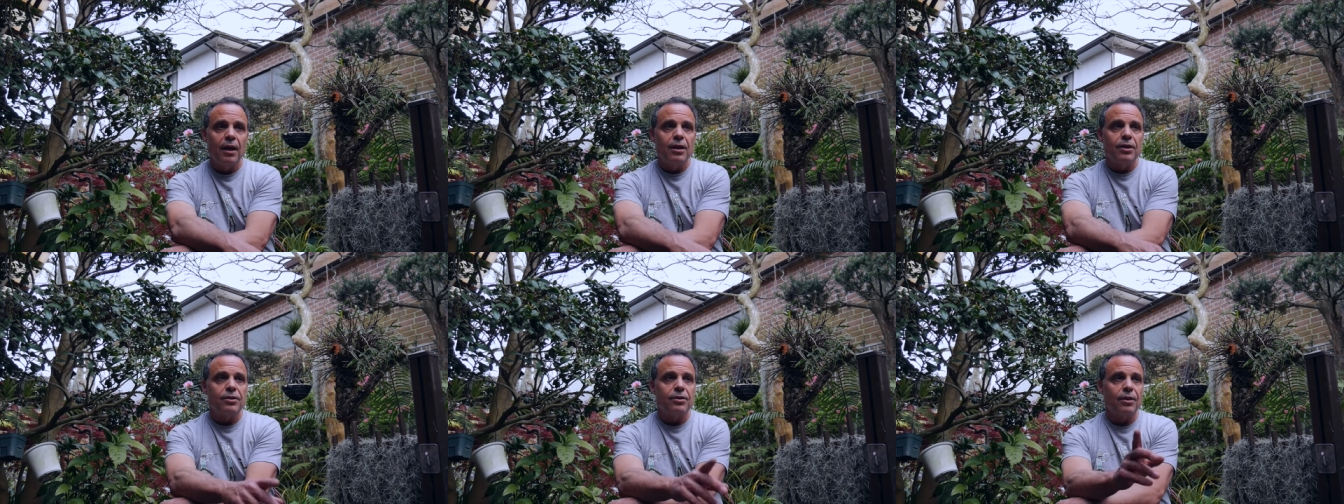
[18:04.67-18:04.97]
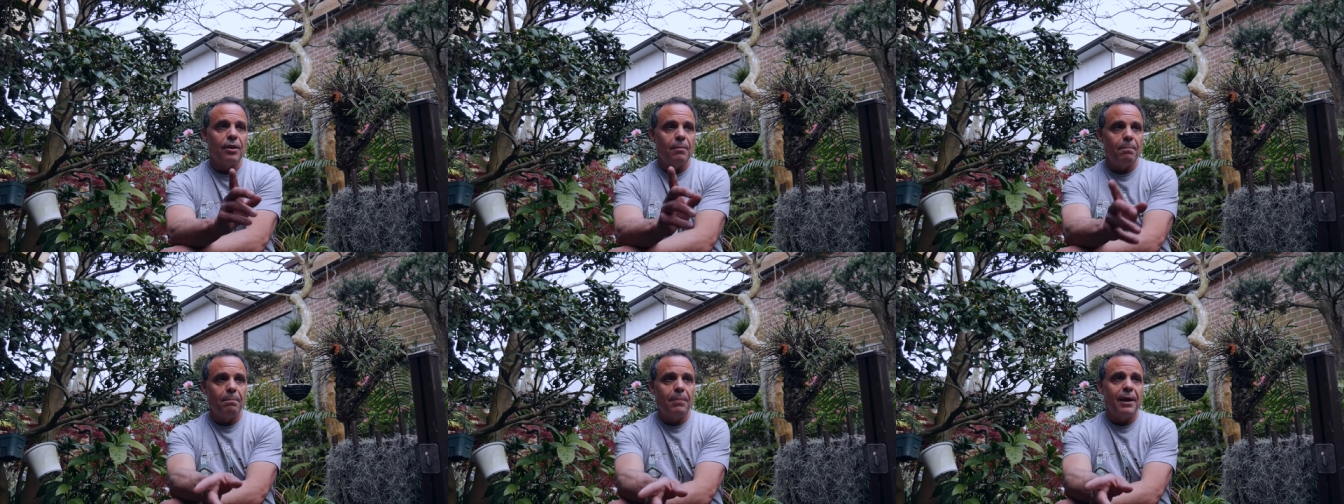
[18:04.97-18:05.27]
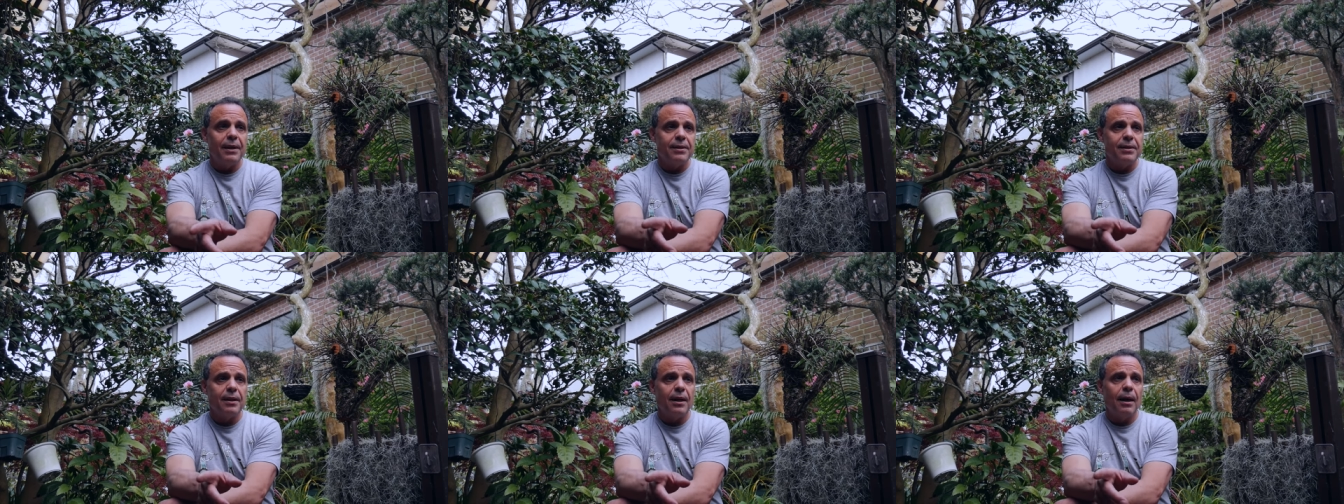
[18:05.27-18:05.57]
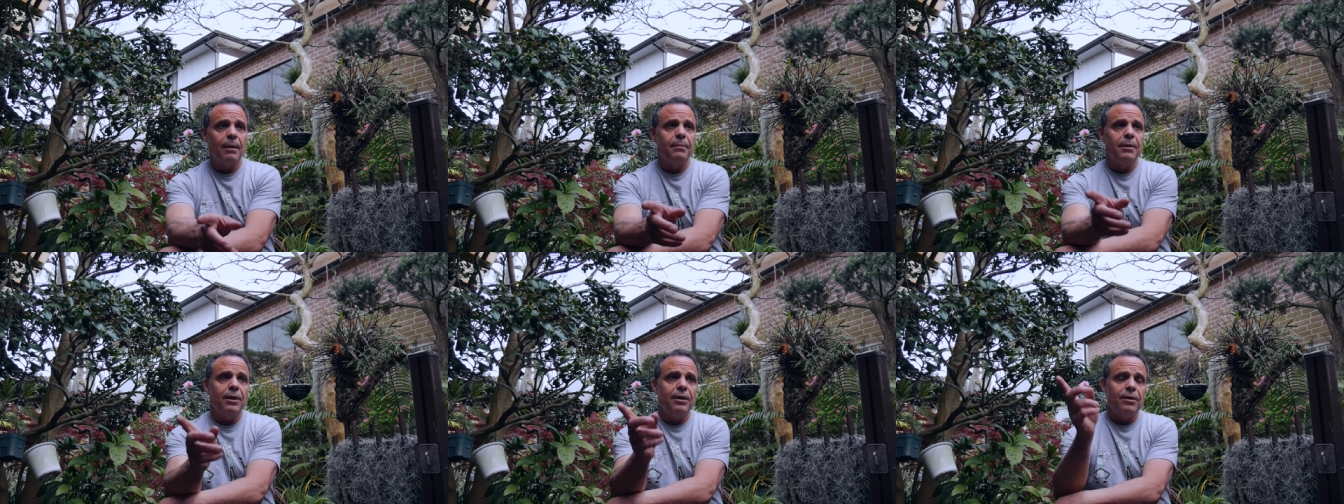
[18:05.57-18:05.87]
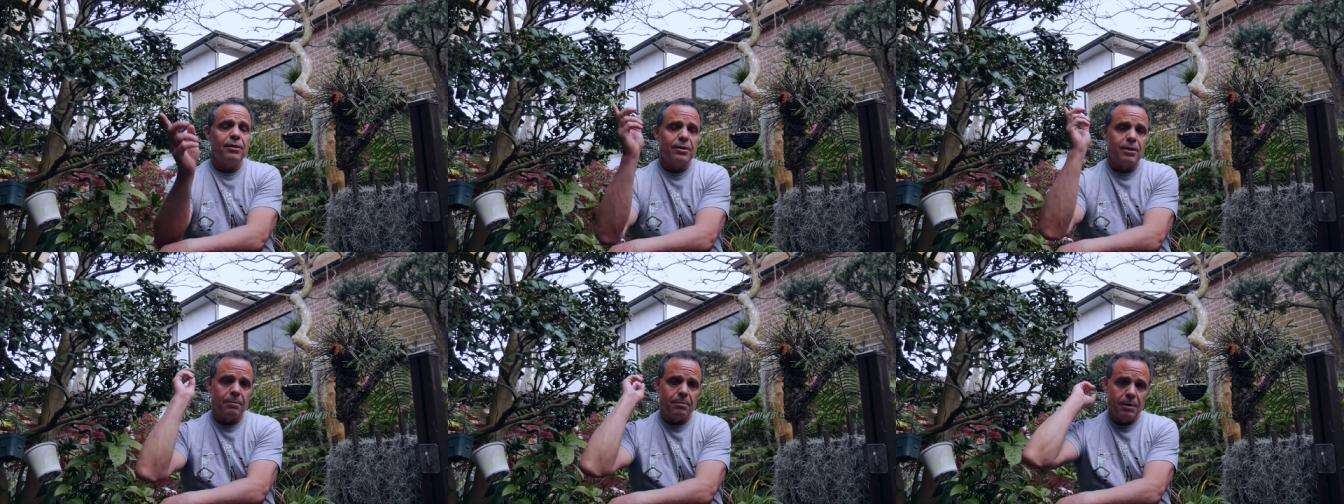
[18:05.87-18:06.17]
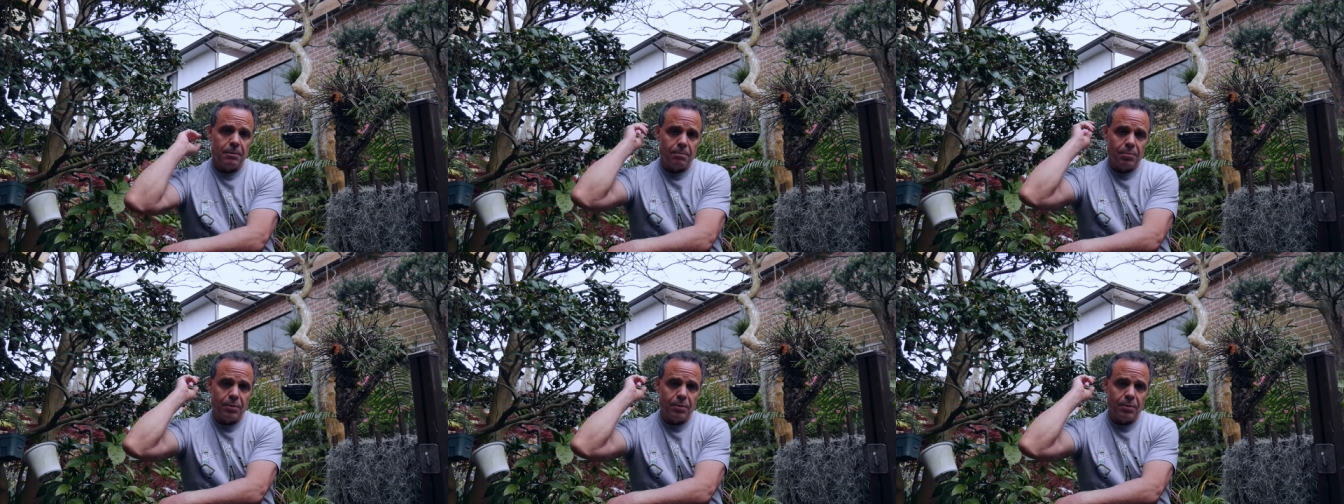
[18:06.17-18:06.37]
So the best time of year to be